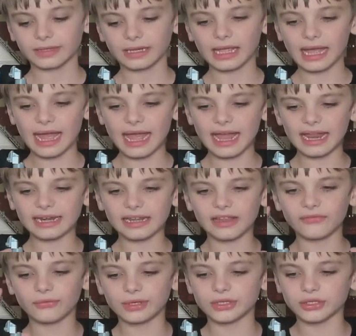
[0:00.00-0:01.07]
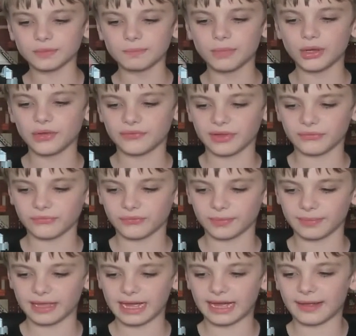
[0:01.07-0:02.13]
And if we just move on
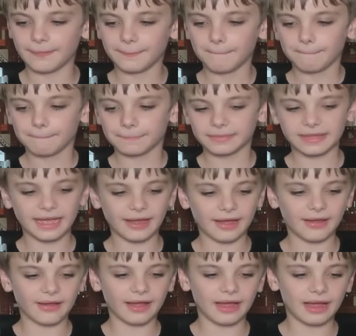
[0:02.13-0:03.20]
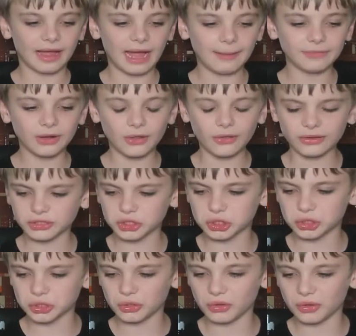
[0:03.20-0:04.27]
from that, now I'm not
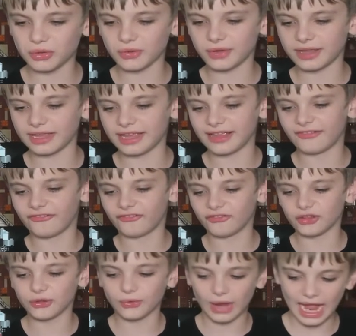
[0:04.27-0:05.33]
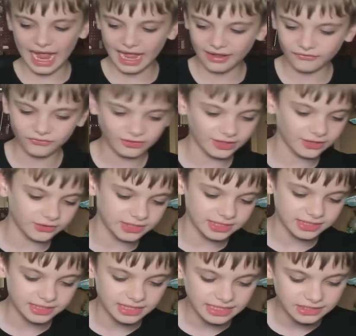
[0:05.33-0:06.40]
sure if you have
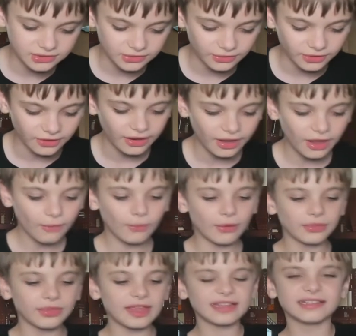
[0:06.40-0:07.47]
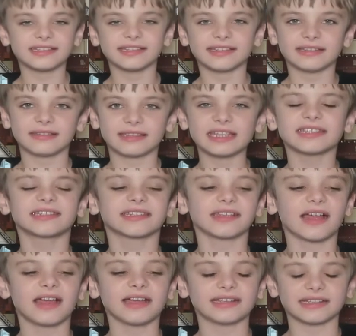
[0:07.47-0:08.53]
noticed this or not. Well, this
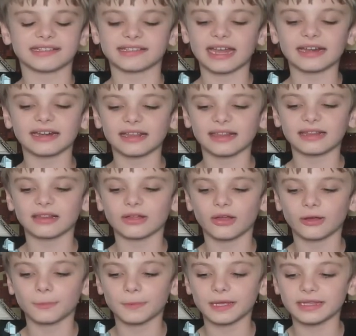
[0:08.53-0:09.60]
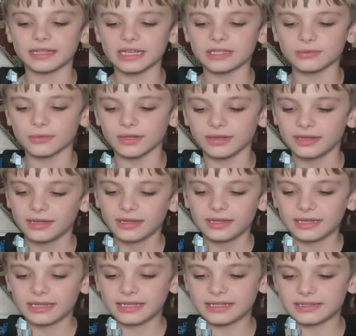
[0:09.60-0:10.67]
side is technically the cockpit. This one
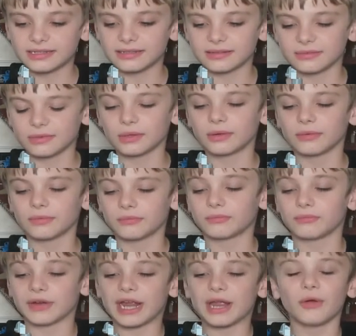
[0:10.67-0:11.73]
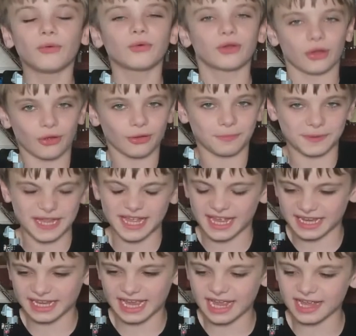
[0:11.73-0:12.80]
is the real cockpit,
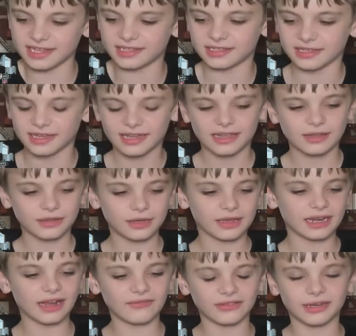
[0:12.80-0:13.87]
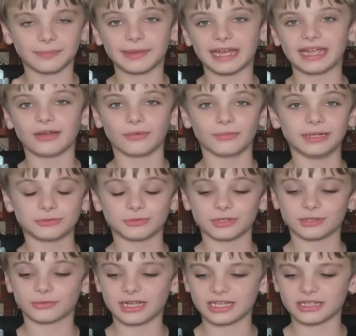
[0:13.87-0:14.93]
I guess. You could have a debate on which
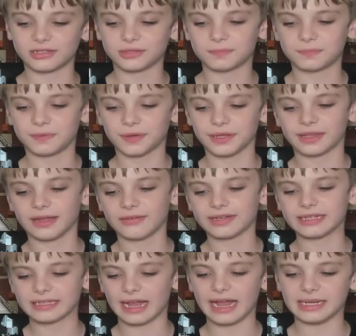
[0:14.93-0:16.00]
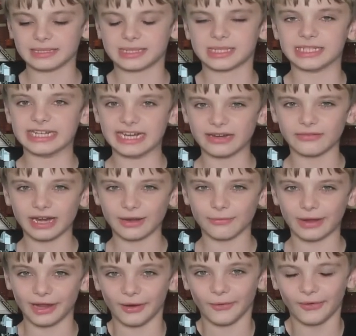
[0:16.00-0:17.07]
one's which, but there is like a steering
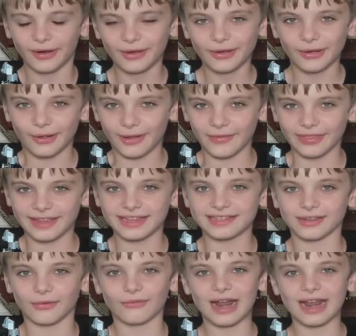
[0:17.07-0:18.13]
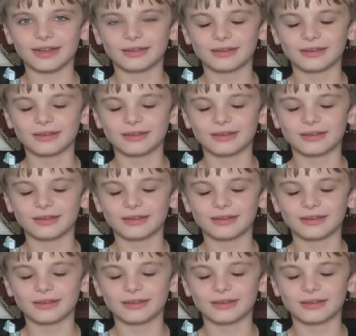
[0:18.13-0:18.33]
wheel on this, a red